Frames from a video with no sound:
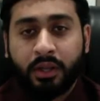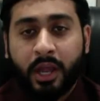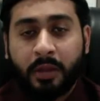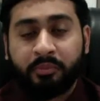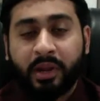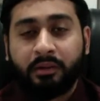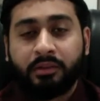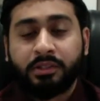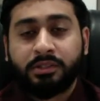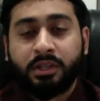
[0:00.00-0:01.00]
and
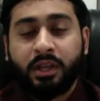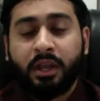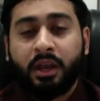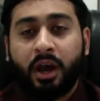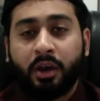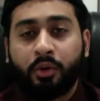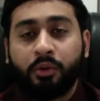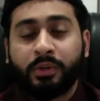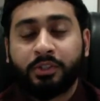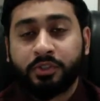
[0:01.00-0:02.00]
parents are
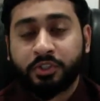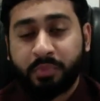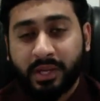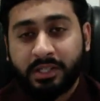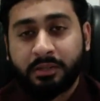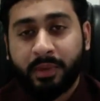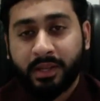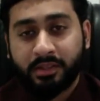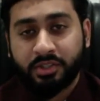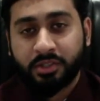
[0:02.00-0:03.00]
always respected by
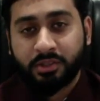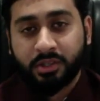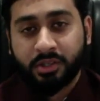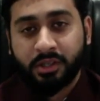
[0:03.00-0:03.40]
the children,